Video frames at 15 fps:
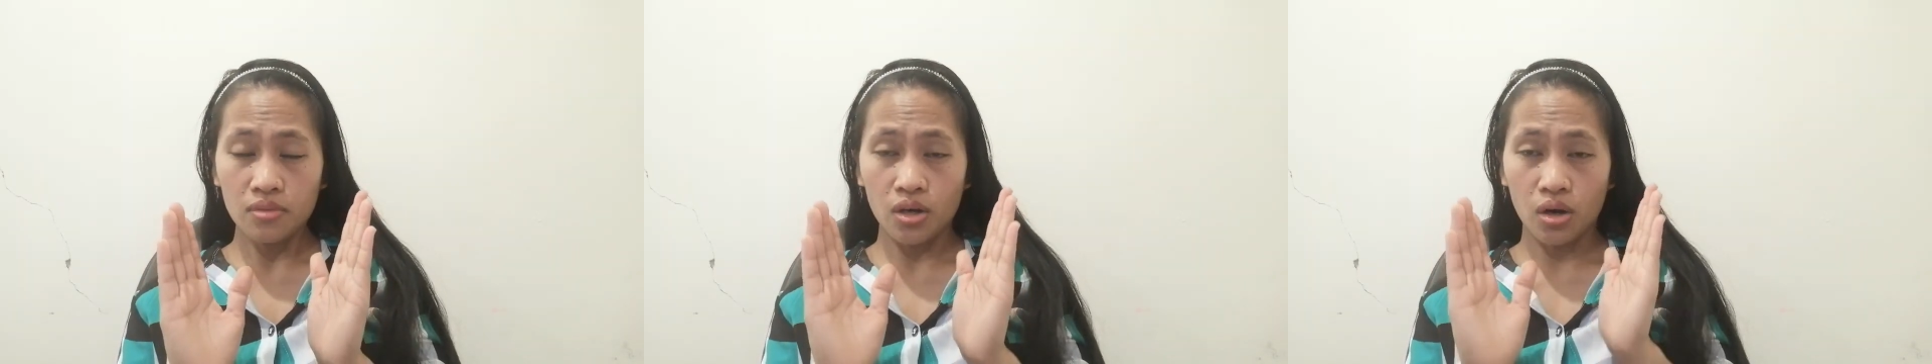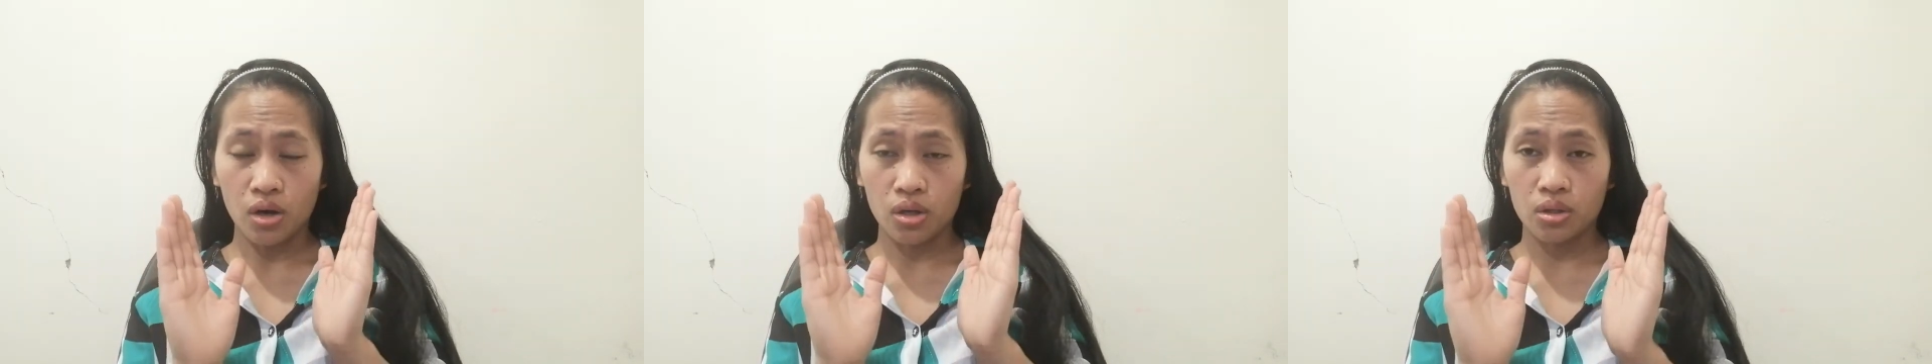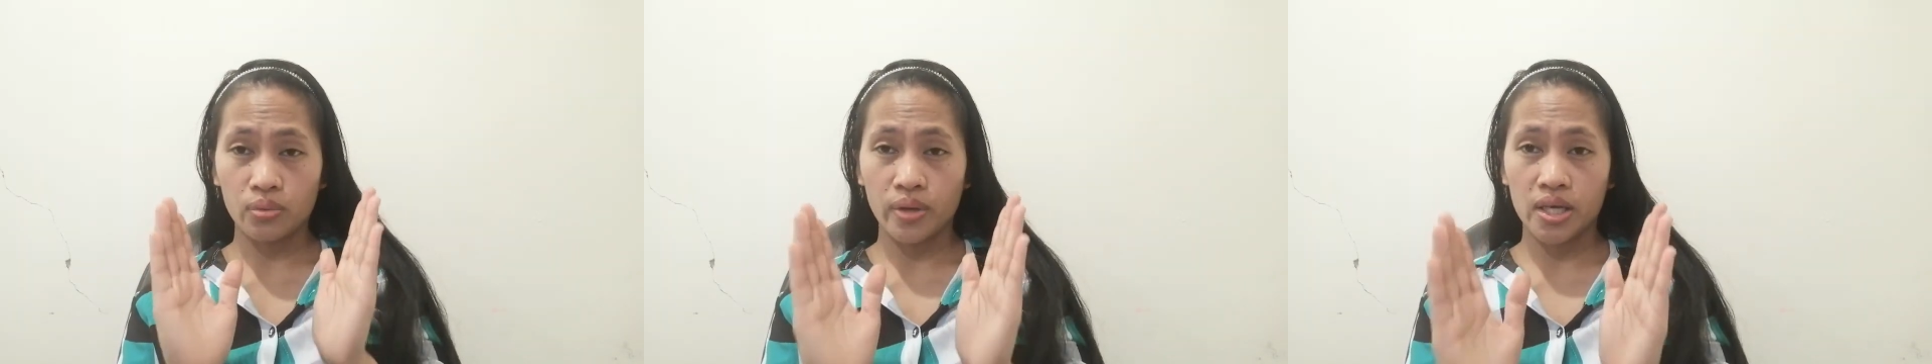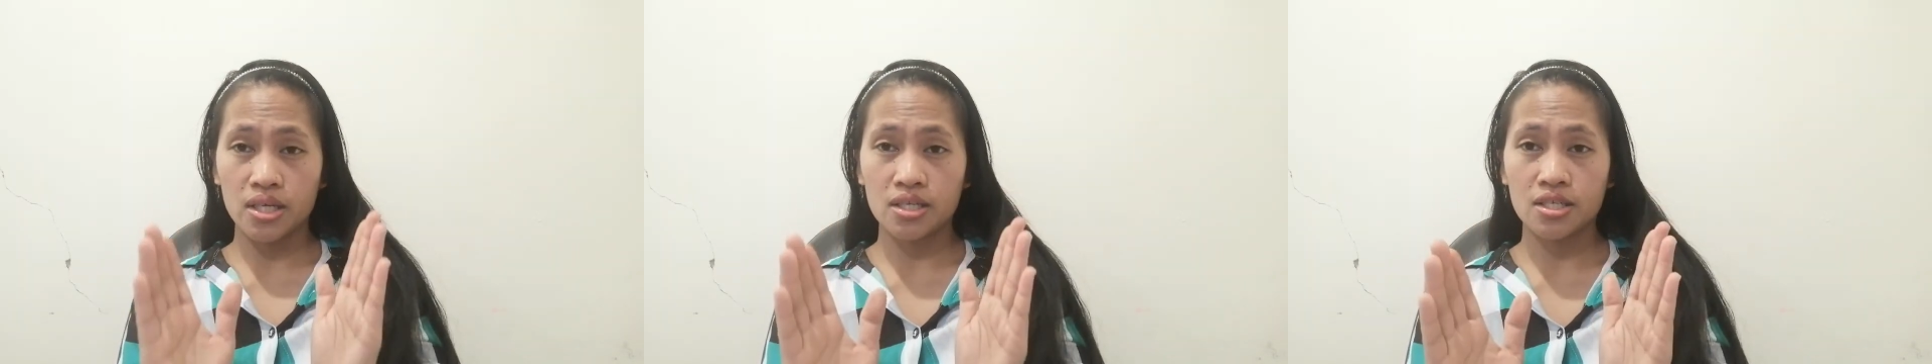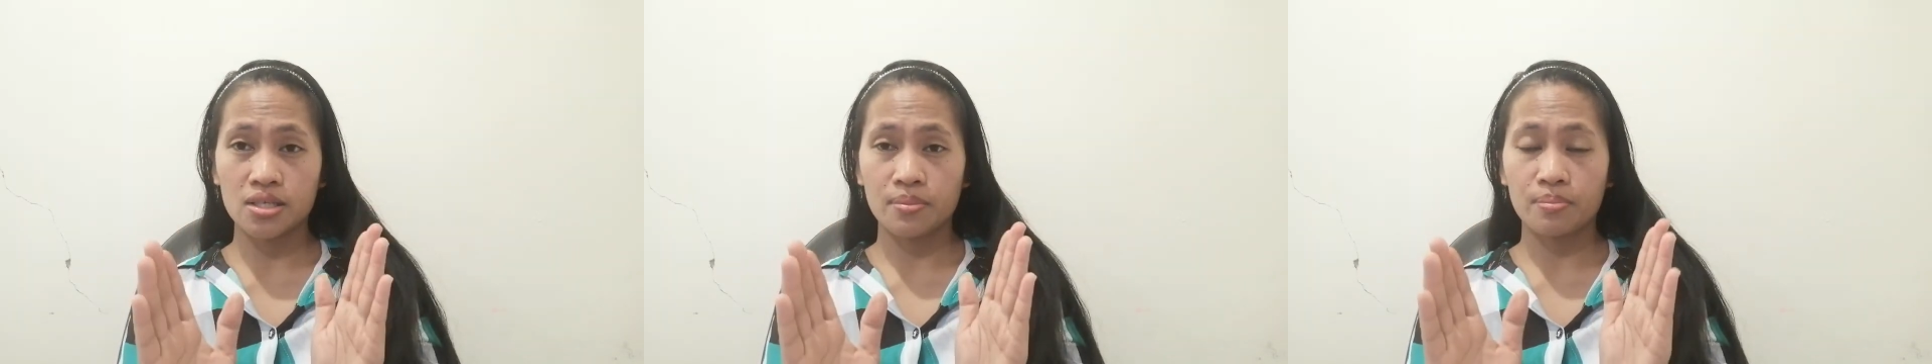
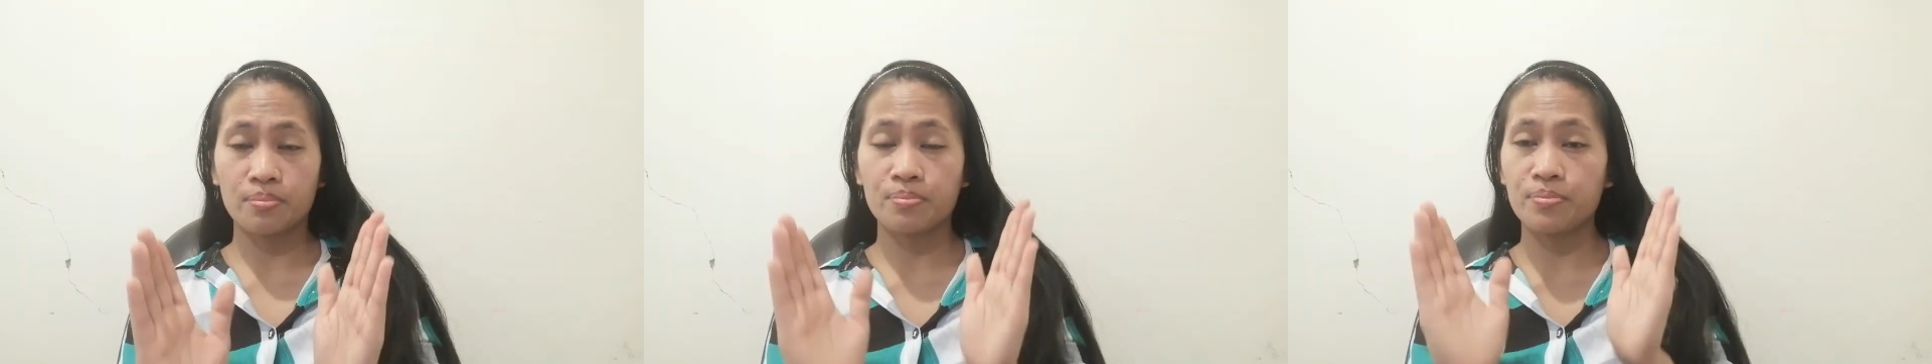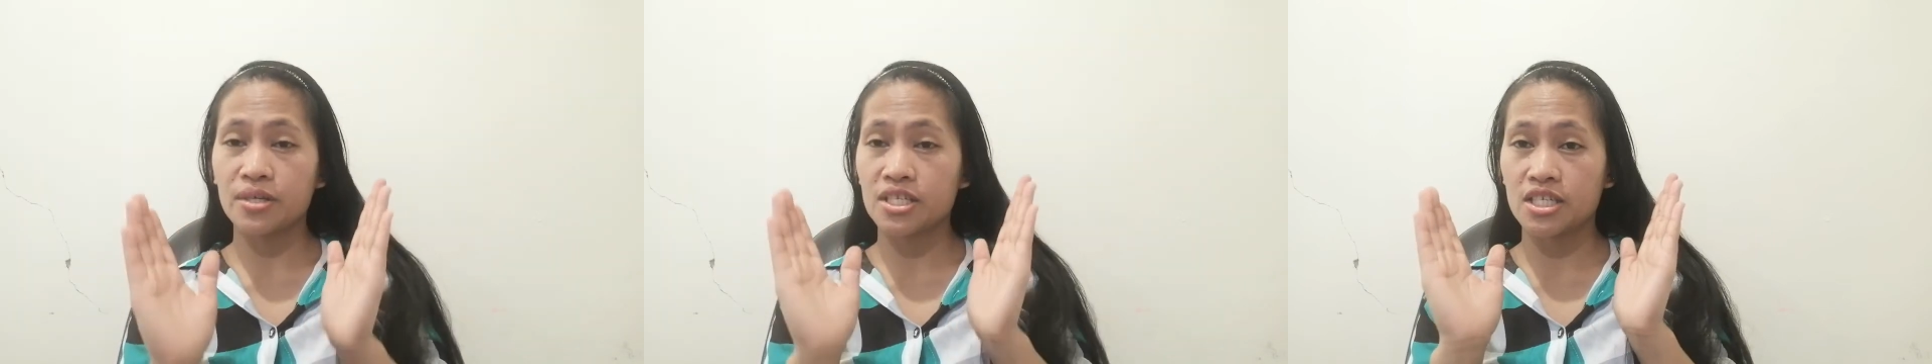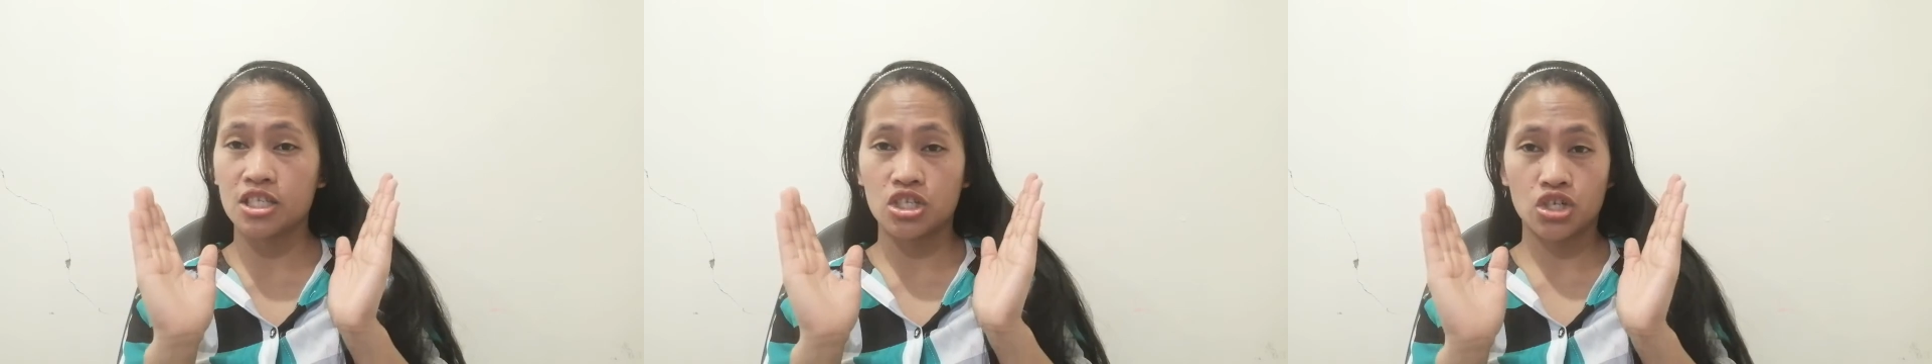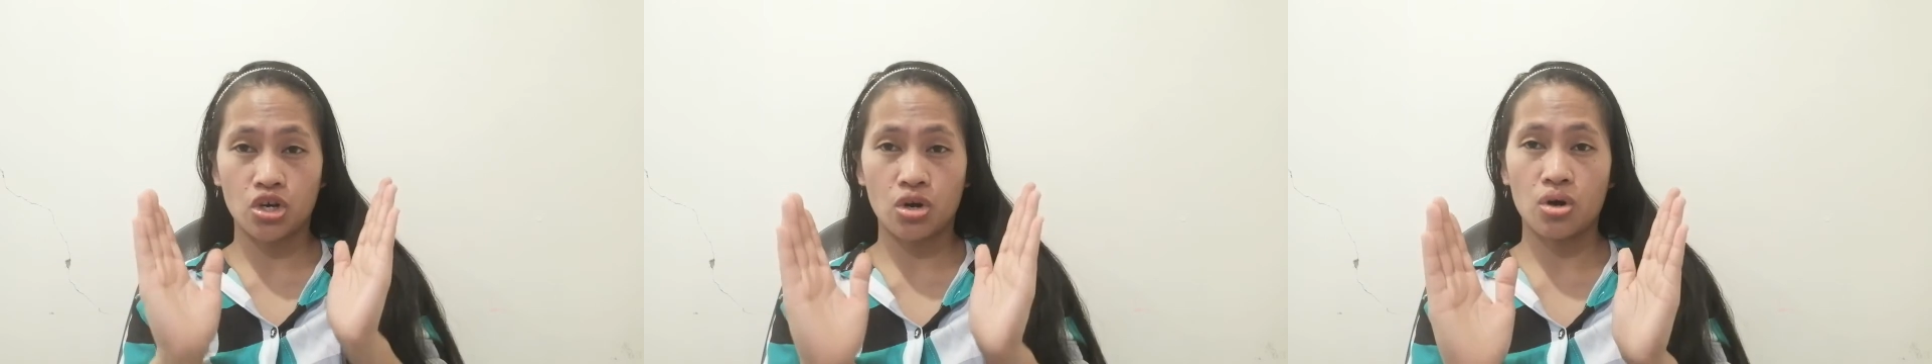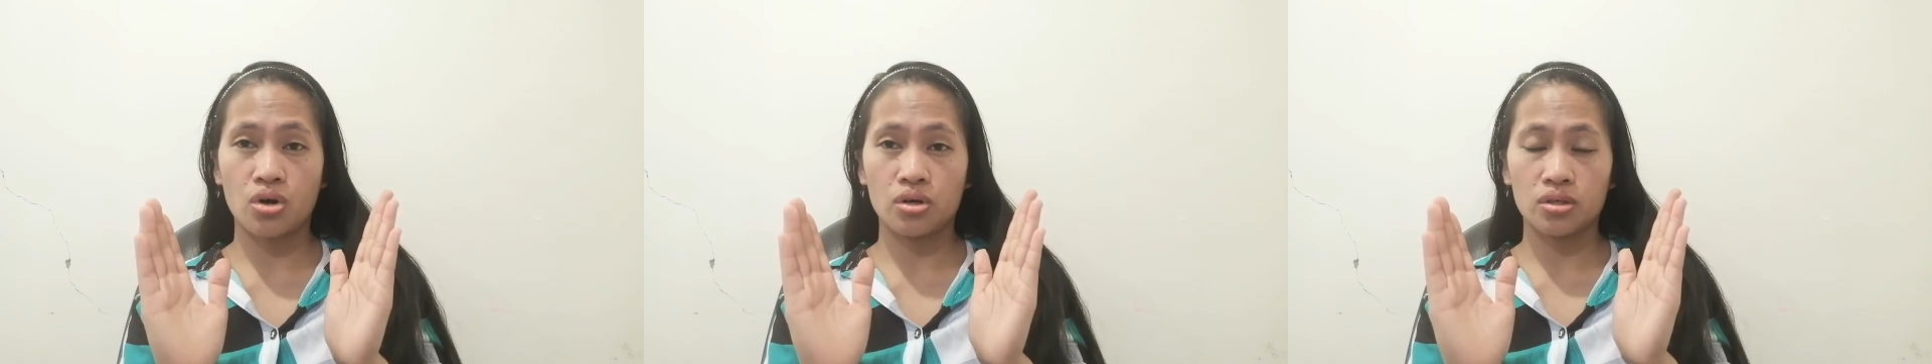always, be
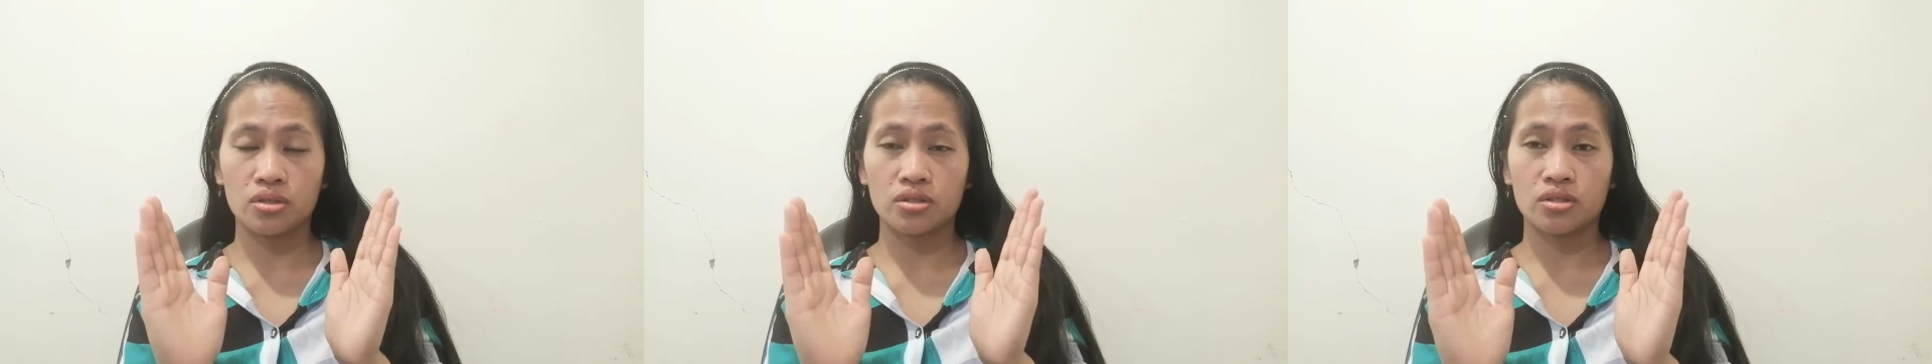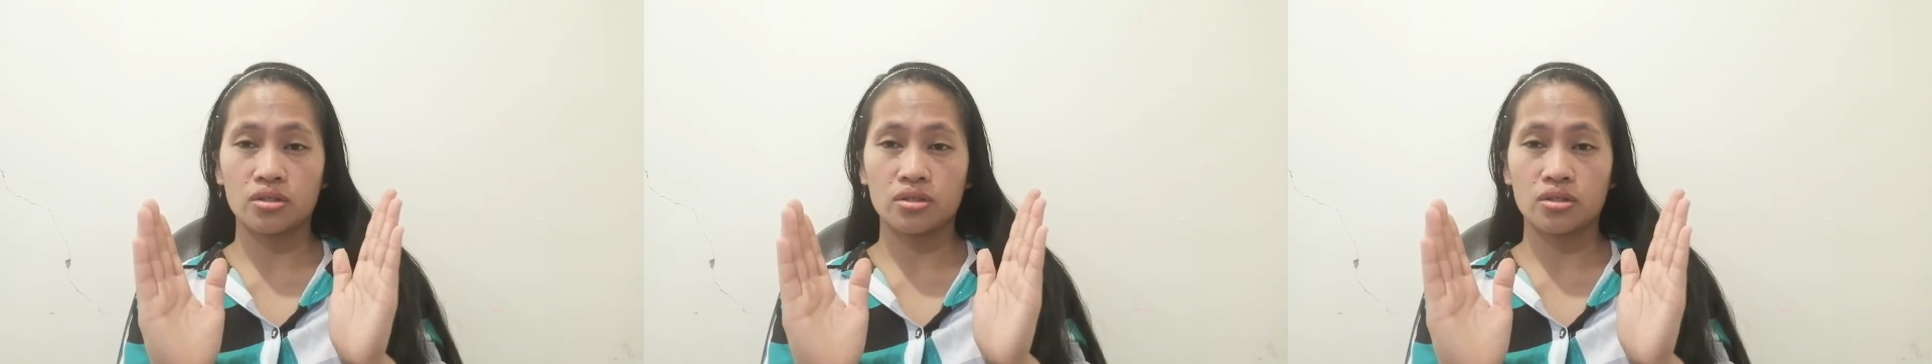strong.